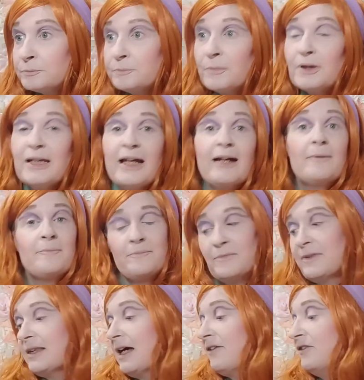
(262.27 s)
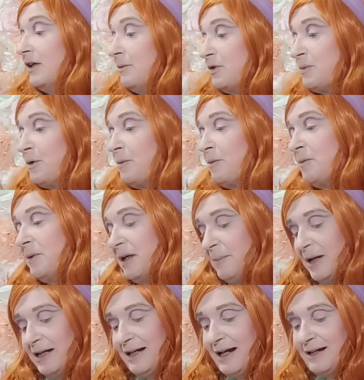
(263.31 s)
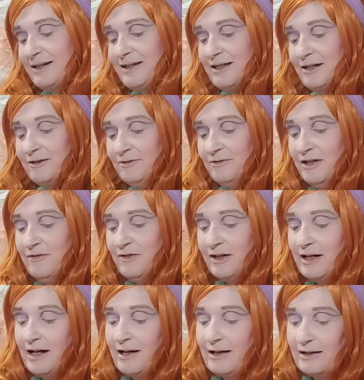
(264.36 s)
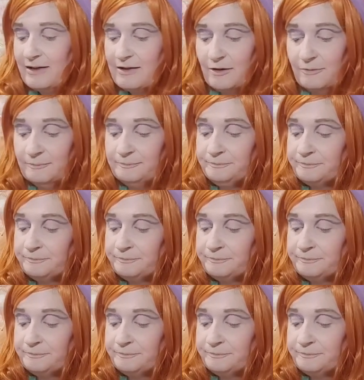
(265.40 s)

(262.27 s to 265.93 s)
But yeah, Daphne was probably my next favourite character.